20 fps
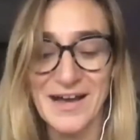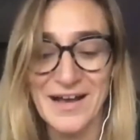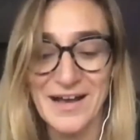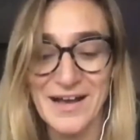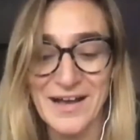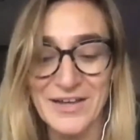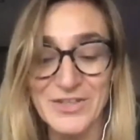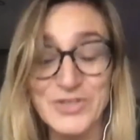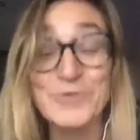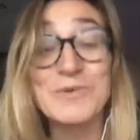
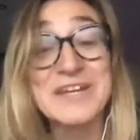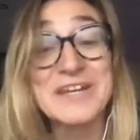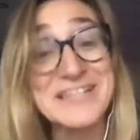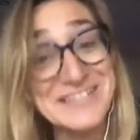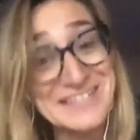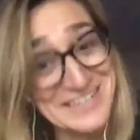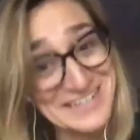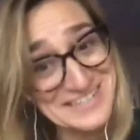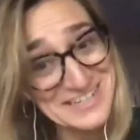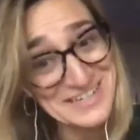
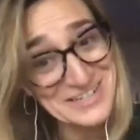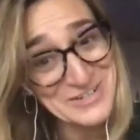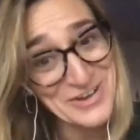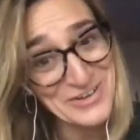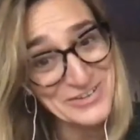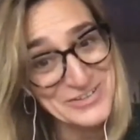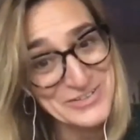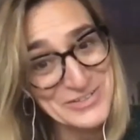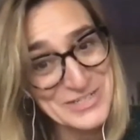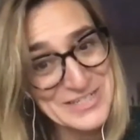humanistic
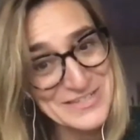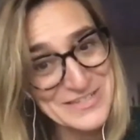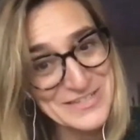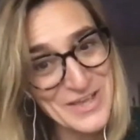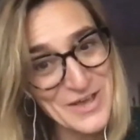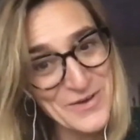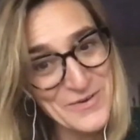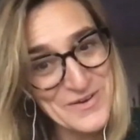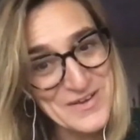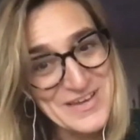technology.
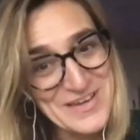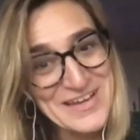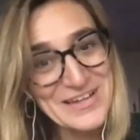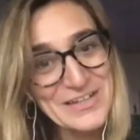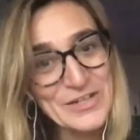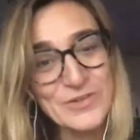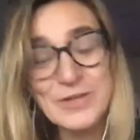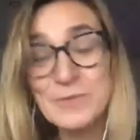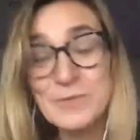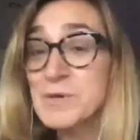So
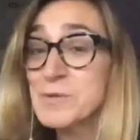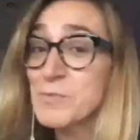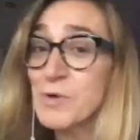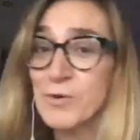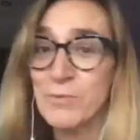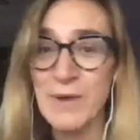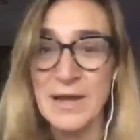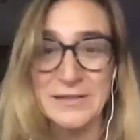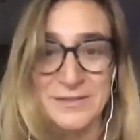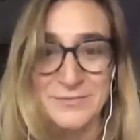couldn't be more
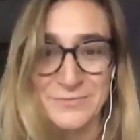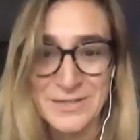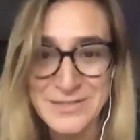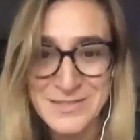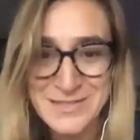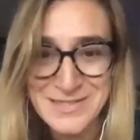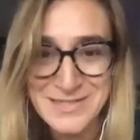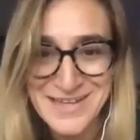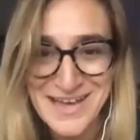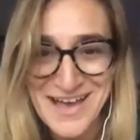
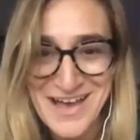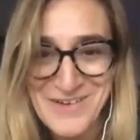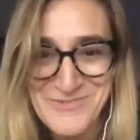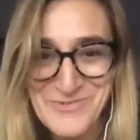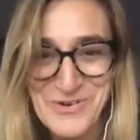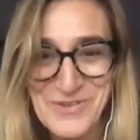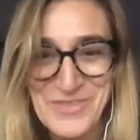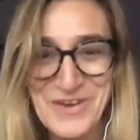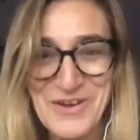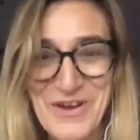relevant
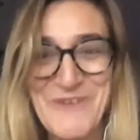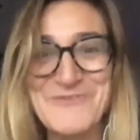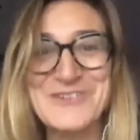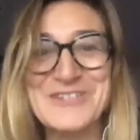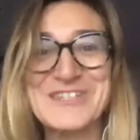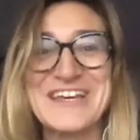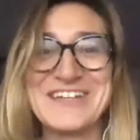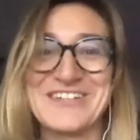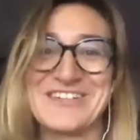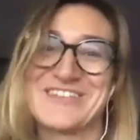for the
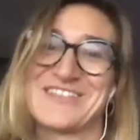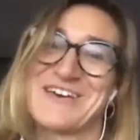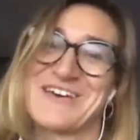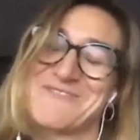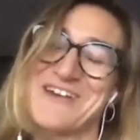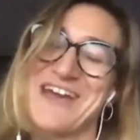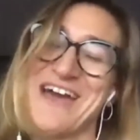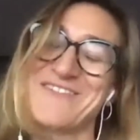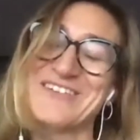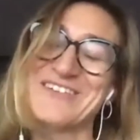conversation that
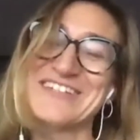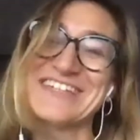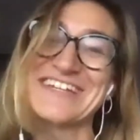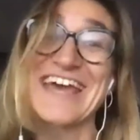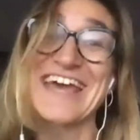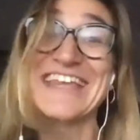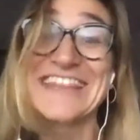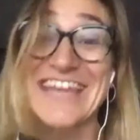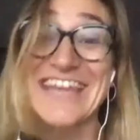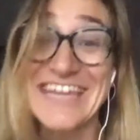we're having
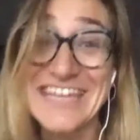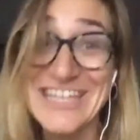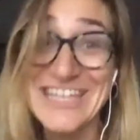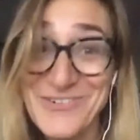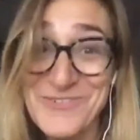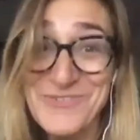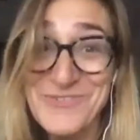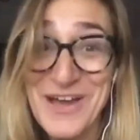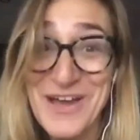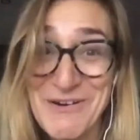today. Thank
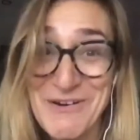you very